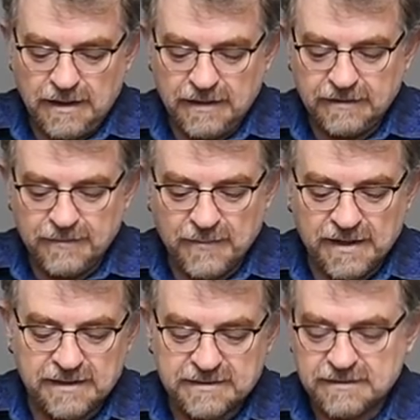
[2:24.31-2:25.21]
and they
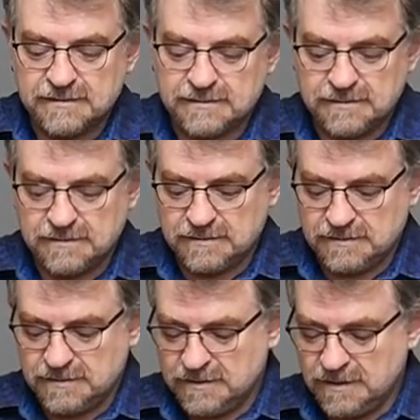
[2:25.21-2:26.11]
made
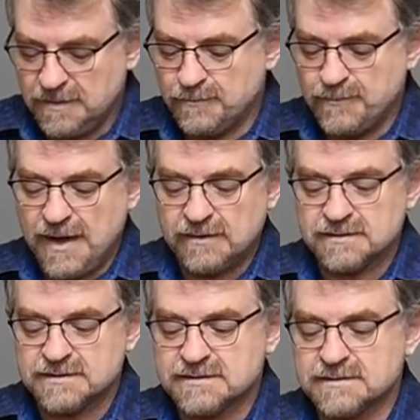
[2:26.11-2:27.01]
a
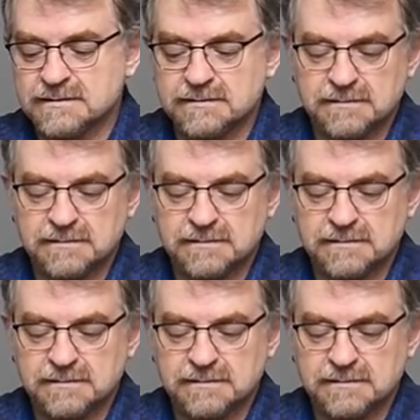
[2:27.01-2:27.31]
bounce